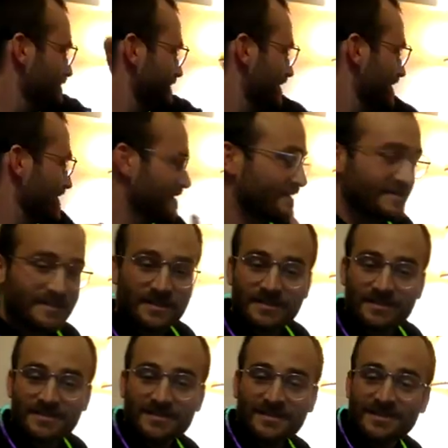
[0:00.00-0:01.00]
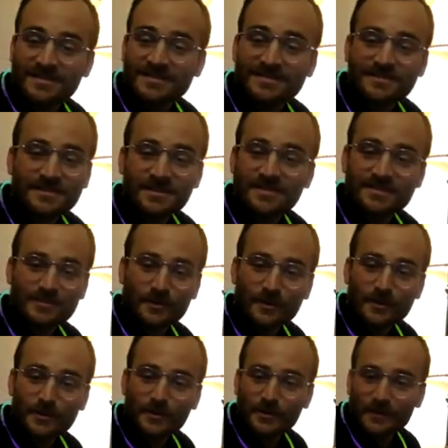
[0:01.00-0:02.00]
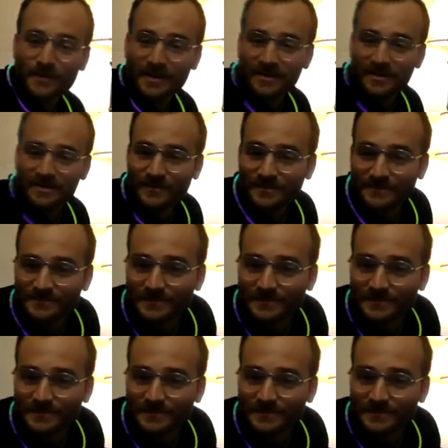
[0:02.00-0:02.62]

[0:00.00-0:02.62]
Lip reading: this is just normal Michael.